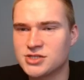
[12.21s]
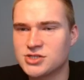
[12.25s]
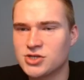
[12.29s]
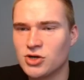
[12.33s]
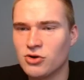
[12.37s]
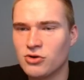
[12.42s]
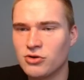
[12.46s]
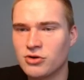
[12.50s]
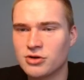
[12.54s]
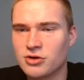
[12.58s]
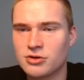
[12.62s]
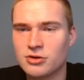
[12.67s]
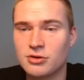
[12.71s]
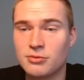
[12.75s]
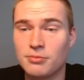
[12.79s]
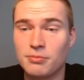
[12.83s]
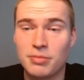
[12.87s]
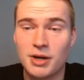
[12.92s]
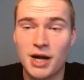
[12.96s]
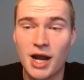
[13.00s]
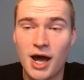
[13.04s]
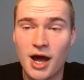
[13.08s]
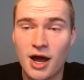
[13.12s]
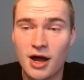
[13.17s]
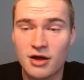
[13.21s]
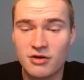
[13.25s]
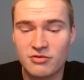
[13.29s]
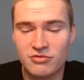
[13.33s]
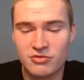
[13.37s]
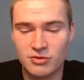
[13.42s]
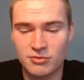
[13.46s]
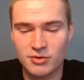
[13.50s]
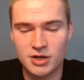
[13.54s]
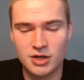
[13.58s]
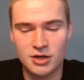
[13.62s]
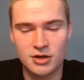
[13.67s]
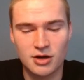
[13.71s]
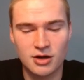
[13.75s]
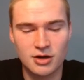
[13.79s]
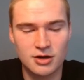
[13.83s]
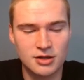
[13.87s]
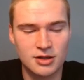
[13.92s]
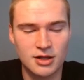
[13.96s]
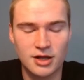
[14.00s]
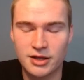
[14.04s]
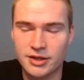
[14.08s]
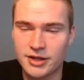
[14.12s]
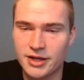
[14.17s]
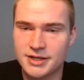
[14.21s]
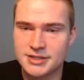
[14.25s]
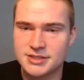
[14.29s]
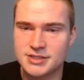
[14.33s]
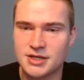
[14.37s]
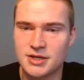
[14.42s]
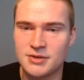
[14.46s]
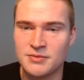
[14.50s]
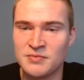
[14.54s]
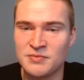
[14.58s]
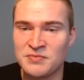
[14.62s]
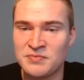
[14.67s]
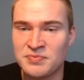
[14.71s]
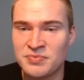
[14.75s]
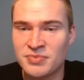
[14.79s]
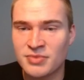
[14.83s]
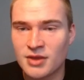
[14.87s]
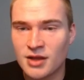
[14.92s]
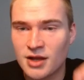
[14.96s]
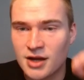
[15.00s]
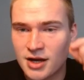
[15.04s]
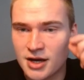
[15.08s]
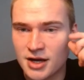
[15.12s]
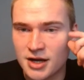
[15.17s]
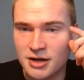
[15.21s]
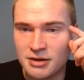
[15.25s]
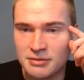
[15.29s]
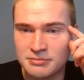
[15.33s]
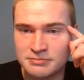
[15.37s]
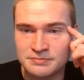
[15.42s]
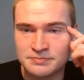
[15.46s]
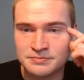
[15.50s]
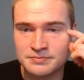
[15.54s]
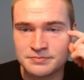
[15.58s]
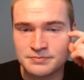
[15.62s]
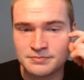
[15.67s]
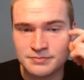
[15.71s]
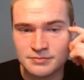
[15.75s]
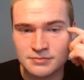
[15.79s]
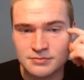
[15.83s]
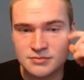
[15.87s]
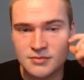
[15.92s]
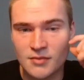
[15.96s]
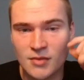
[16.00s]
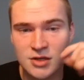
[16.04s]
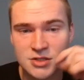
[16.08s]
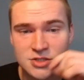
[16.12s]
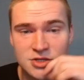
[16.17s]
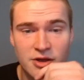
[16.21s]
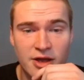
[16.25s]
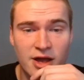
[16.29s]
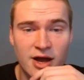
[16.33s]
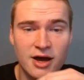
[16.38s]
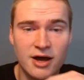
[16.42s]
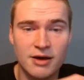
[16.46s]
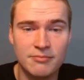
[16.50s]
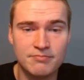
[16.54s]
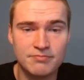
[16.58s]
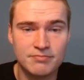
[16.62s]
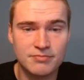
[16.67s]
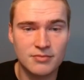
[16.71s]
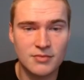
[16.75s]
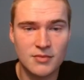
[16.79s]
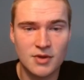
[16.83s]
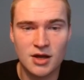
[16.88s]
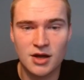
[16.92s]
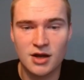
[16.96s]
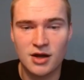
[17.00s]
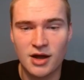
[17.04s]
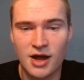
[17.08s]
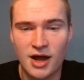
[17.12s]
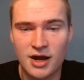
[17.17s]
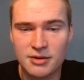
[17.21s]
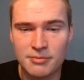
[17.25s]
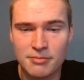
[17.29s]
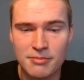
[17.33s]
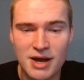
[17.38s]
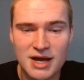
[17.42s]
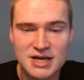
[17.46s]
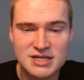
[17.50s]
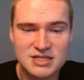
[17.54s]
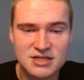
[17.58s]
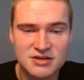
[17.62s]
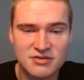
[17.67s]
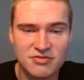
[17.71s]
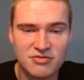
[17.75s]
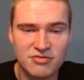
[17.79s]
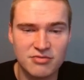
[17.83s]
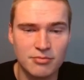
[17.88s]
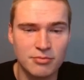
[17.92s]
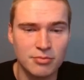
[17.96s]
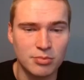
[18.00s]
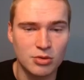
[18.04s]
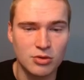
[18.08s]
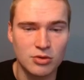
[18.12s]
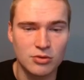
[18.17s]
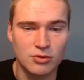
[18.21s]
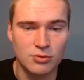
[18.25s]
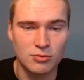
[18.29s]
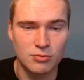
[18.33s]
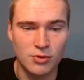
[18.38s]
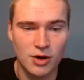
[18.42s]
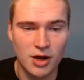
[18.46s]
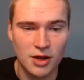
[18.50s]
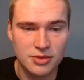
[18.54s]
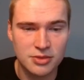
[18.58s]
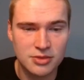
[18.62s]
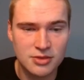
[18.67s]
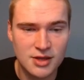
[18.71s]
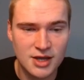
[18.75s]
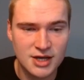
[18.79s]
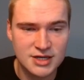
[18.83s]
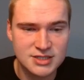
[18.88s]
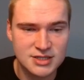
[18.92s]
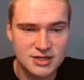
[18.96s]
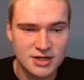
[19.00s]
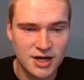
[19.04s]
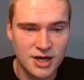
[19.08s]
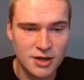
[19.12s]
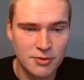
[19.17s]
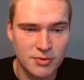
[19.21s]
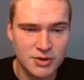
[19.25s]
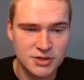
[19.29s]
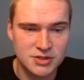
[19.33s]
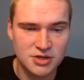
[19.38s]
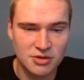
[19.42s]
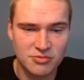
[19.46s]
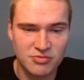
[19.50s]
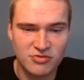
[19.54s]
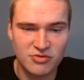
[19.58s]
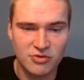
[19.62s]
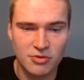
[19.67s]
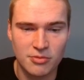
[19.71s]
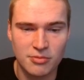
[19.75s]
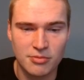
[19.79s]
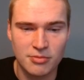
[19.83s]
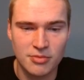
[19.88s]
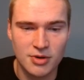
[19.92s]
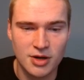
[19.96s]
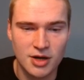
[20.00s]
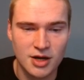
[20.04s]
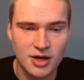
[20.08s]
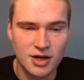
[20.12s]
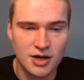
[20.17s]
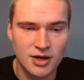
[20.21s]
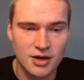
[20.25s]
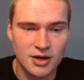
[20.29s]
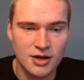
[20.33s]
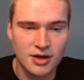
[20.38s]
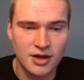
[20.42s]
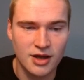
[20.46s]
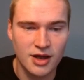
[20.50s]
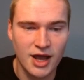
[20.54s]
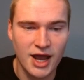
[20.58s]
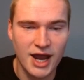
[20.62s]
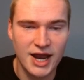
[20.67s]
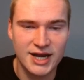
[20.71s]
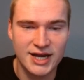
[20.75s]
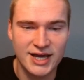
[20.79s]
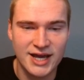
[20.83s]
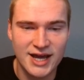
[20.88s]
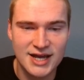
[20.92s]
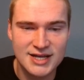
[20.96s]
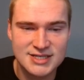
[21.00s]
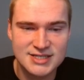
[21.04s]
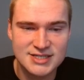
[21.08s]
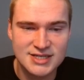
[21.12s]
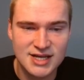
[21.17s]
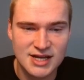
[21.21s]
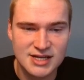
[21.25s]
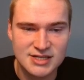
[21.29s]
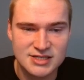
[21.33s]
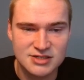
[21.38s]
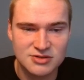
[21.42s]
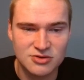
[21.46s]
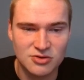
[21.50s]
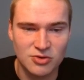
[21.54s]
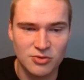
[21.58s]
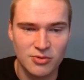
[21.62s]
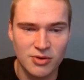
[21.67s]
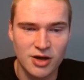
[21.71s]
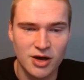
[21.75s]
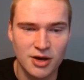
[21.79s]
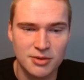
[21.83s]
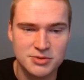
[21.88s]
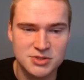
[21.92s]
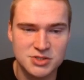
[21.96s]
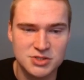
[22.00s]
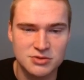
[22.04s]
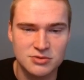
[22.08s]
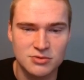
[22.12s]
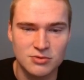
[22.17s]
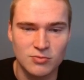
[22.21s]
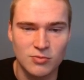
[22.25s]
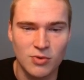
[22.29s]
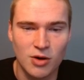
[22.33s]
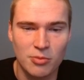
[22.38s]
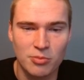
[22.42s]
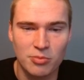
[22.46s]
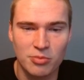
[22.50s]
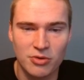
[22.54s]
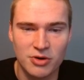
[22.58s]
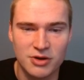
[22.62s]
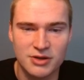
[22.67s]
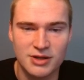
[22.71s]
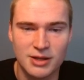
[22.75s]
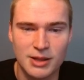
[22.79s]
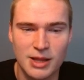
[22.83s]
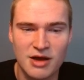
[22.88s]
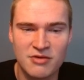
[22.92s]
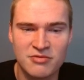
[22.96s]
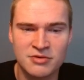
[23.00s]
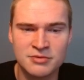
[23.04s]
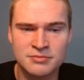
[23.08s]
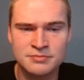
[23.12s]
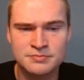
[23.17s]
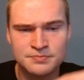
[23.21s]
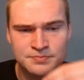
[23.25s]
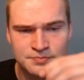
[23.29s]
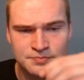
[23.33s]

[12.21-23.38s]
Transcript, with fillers: token, PLA if you want to call it like that. Um, so yeah, I had a massive bull run yesterday, went up from uh, 88 cents all the way up to 1.11